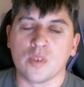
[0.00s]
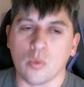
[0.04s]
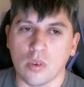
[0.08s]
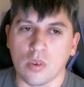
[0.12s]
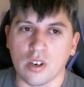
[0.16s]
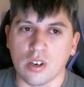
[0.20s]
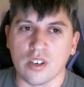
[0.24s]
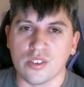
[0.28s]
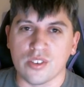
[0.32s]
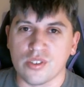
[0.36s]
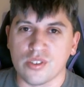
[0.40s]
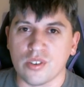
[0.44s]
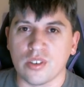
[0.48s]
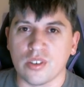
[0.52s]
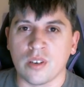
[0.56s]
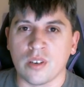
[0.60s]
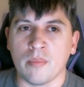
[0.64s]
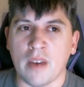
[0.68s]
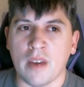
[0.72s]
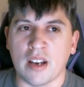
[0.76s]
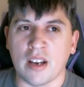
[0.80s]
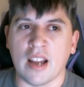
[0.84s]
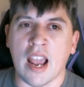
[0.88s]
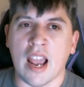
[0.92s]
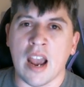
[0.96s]
work a certain
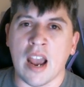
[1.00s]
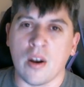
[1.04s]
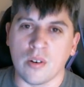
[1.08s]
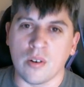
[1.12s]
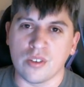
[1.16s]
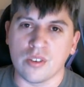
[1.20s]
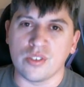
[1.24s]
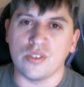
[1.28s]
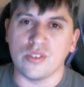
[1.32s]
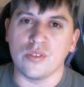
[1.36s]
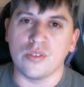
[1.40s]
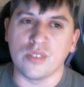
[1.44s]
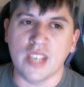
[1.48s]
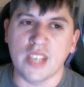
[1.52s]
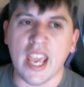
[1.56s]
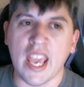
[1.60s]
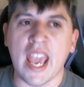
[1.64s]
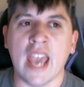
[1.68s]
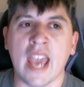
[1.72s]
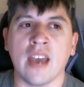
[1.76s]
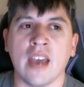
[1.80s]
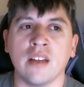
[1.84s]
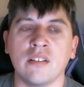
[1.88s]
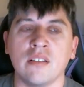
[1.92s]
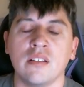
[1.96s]
amount of hours, or you
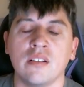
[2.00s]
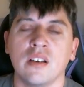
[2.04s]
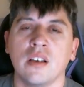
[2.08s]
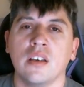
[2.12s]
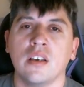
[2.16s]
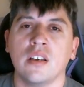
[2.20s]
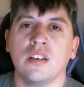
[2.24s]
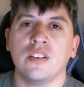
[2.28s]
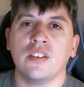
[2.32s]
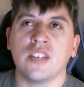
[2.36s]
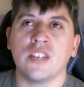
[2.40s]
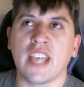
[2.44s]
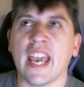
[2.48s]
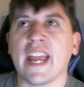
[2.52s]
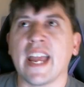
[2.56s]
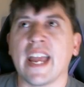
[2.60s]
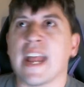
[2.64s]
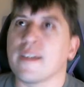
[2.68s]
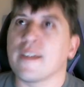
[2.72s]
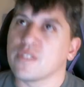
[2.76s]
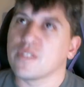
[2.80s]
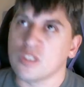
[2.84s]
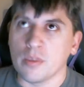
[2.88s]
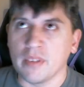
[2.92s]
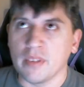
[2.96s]
can't
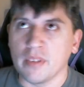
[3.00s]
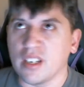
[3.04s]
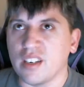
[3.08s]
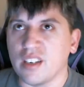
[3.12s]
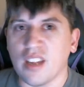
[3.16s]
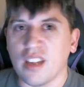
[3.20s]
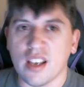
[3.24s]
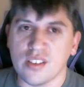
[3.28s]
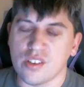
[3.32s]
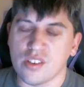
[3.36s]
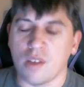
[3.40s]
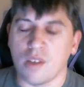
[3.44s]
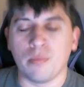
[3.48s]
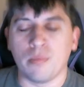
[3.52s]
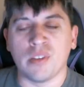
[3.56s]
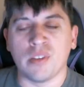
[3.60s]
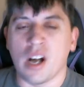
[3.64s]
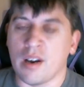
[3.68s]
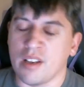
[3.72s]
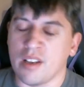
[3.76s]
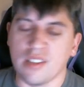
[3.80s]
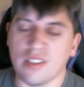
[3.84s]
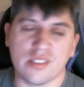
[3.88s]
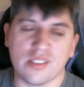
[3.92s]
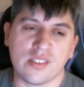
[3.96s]
have so many days up,
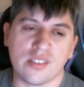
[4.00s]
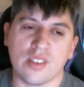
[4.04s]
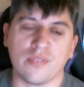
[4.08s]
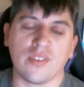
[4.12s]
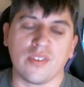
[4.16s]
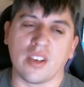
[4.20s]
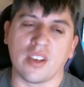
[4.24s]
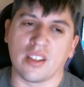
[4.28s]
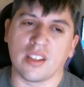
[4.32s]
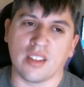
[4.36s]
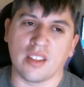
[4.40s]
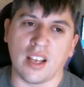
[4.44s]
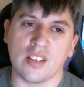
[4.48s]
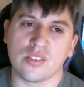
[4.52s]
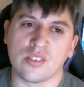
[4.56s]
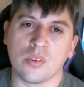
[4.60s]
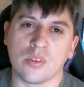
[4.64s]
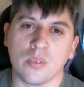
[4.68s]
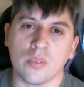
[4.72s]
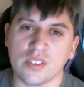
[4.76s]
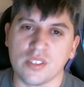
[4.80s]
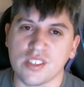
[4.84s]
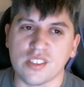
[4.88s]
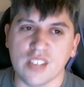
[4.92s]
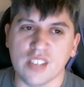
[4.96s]
blah, and stuff like that. So
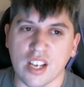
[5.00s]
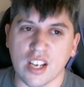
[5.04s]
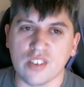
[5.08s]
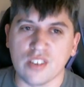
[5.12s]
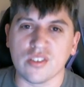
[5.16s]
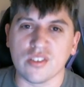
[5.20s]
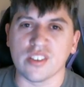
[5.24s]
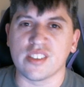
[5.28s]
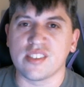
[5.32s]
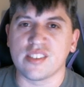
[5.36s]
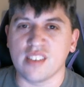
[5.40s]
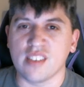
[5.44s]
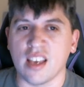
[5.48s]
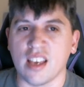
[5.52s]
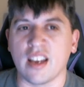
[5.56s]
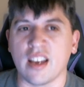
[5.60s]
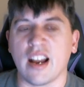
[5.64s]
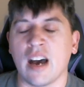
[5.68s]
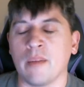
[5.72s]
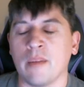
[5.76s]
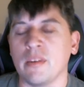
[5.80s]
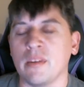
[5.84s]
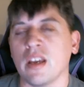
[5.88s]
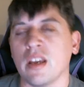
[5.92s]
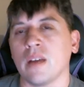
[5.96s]
once the schedule is set,
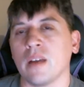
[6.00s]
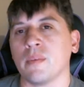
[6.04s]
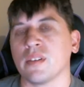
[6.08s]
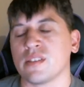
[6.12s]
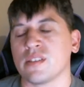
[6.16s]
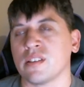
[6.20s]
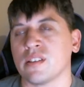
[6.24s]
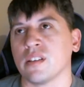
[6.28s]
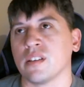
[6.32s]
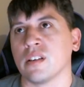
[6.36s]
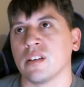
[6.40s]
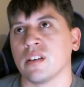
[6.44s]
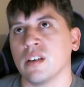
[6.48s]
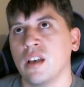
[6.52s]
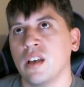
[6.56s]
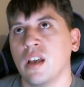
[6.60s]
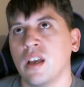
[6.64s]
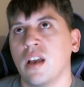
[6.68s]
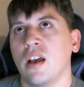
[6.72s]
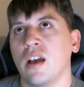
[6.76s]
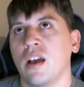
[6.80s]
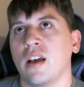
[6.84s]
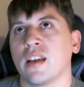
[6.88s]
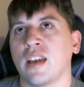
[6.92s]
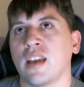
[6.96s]
I'll be able to
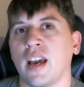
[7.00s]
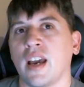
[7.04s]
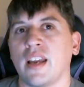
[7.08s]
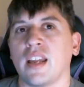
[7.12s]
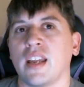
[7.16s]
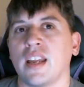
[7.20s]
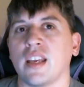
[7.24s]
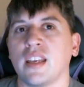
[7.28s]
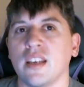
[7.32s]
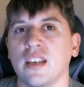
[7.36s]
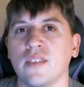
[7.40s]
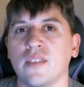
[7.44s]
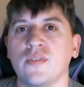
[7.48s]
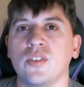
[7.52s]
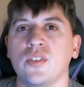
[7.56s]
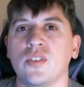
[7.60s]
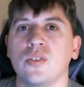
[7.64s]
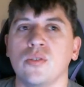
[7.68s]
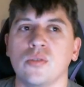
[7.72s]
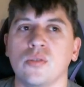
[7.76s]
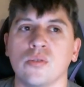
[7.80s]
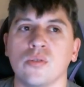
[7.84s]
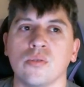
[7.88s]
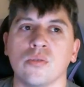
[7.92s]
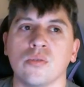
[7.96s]
kind of give
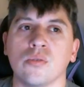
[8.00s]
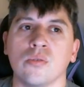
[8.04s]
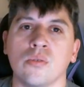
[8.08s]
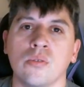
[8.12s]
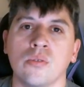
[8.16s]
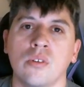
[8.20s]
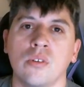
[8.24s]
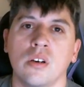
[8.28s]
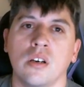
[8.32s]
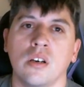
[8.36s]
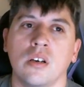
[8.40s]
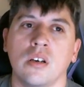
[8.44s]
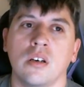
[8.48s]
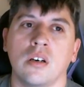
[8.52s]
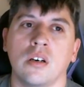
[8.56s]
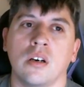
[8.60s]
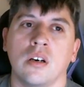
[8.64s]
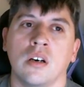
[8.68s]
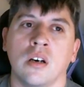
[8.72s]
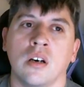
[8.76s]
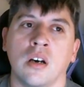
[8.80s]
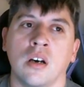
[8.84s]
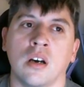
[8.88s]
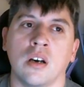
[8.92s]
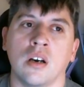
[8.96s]
you
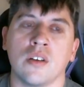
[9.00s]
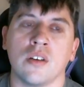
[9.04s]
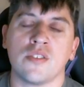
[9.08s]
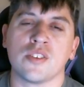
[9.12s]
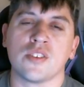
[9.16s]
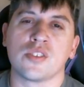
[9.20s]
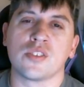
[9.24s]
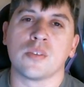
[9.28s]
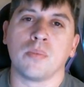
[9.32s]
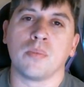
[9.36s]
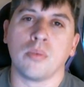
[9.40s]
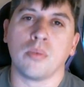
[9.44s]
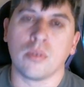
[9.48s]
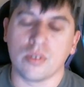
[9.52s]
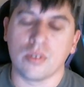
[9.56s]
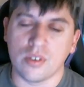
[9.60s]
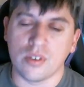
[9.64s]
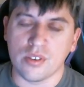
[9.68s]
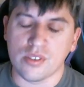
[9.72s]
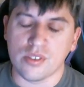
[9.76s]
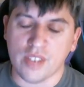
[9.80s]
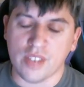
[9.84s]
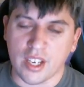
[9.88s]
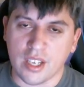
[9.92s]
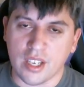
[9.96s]
the
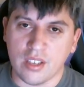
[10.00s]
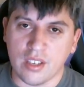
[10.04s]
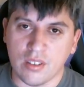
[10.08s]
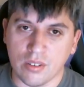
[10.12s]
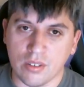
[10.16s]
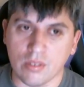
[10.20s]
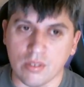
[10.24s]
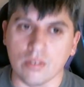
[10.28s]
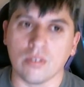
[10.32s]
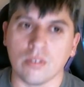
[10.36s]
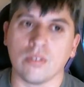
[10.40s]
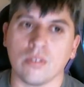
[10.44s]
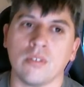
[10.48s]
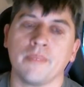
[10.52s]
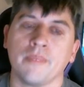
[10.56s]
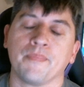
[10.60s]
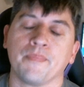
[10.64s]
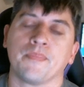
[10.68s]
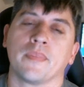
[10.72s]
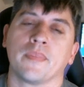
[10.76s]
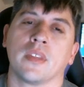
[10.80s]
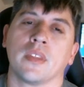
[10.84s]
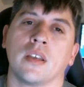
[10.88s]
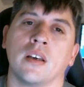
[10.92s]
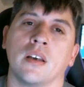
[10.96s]
supporters like you
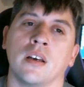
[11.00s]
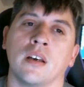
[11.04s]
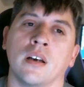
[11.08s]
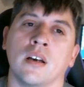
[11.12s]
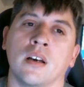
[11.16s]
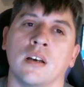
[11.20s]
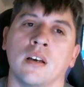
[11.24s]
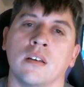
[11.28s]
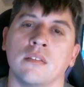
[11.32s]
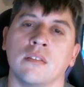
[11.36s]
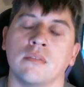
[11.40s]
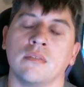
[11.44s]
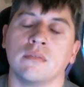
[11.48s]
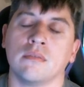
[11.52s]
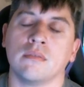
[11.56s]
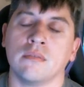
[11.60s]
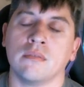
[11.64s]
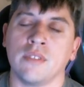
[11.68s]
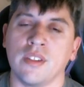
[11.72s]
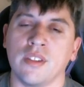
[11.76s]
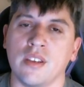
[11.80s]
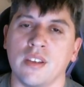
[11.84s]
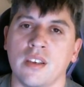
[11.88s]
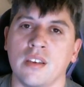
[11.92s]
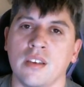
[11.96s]

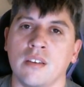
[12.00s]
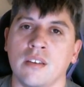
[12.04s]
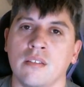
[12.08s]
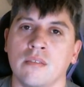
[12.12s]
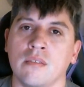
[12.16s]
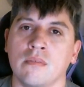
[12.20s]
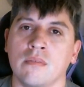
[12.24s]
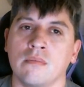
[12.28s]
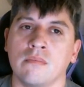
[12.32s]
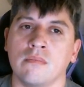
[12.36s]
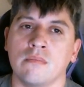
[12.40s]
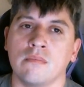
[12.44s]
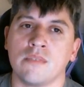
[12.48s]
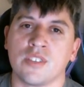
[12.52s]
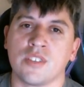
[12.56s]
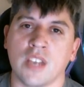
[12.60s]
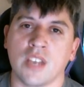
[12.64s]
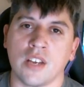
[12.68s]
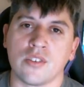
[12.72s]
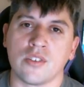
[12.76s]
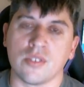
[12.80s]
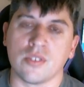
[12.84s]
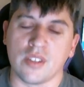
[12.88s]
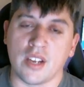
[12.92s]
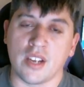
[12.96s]
the
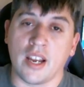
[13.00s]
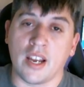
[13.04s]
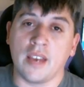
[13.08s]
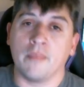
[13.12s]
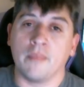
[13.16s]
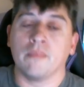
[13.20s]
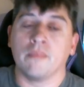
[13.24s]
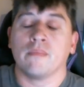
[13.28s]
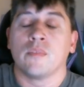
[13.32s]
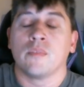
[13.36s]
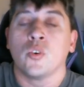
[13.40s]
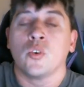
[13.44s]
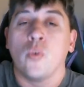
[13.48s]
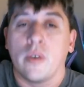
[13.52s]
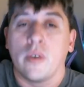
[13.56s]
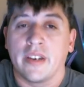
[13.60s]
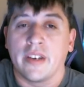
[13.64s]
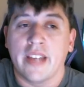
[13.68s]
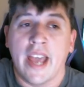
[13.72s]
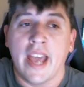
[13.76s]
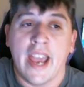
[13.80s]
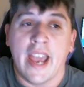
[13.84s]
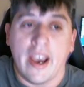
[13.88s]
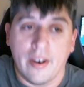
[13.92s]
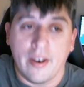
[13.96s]
schedule that I'm going
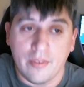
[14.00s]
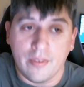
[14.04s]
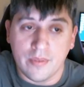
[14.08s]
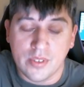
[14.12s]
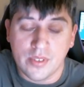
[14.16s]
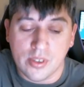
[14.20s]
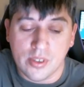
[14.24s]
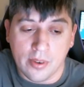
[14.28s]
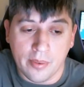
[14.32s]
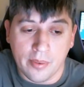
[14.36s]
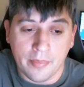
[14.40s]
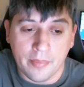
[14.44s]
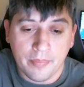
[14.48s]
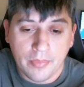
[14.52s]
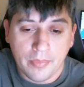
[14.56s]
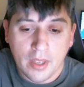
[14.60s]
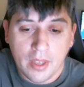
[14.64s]
to have. So